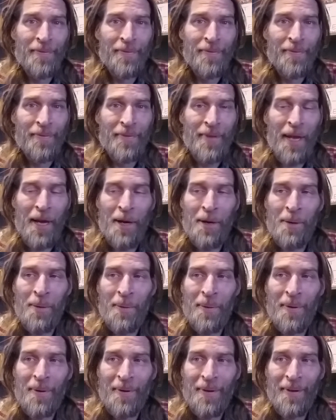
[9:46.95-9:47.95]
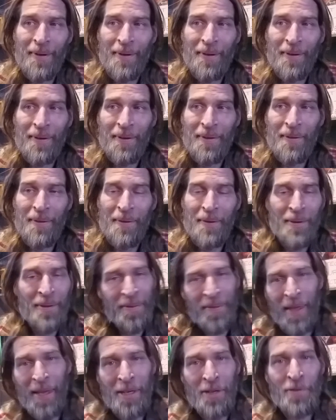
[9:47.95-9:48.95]
Now,
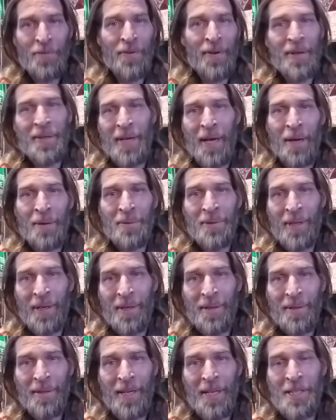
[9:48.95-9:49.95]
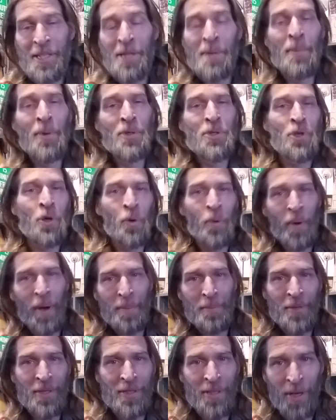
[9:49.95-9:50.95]
then you find out that it's the most
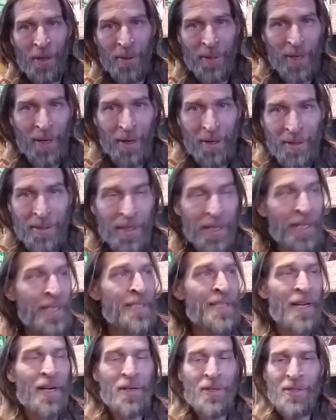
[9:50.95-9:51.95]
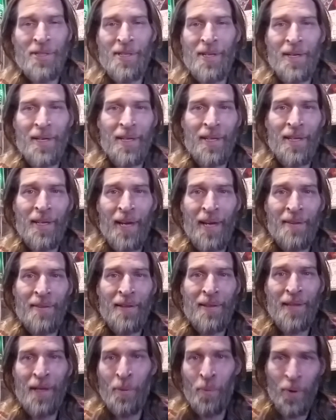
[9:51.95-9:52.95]
corrupt tow yard in the entire city and
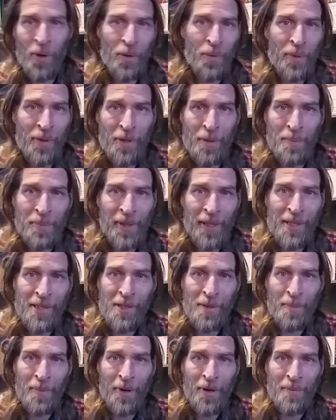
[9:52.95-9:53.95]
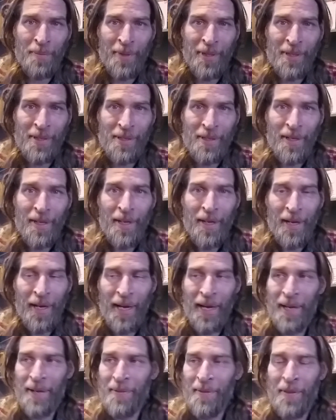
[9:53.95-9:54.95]
that they work with the police departments
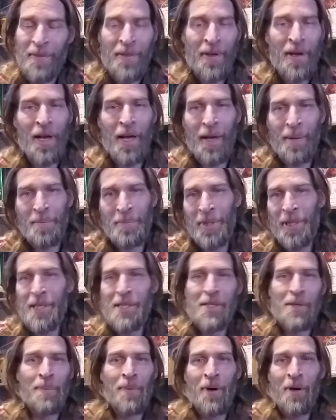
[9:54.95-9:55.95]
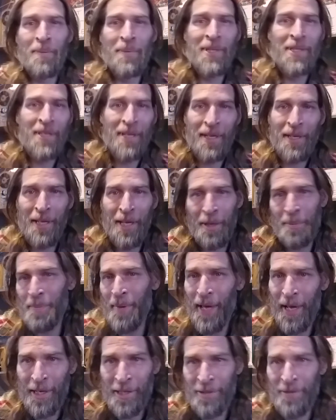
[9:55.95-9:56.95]
and that the police departments get
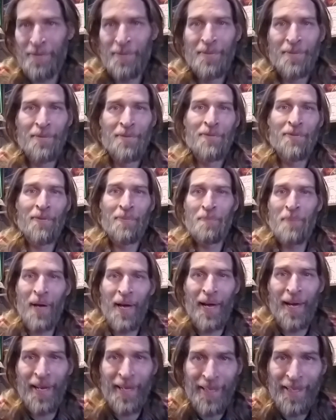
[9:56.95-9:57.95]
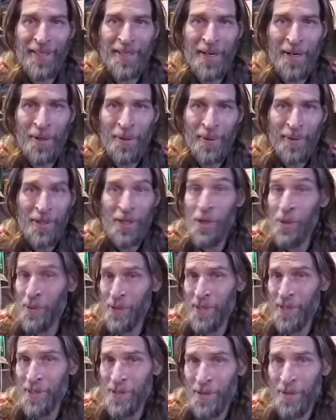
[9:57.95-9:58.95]
kickback by, you know,
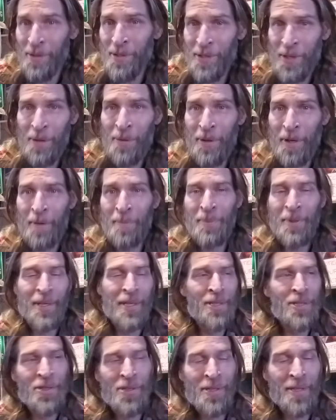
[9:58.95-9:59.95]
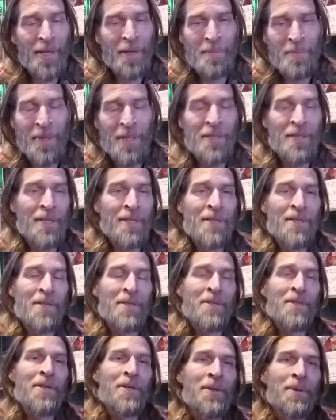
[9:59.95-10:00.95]
using certain tow companies just like
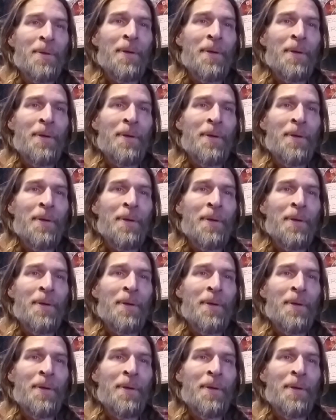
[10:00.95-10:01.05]
businesses do.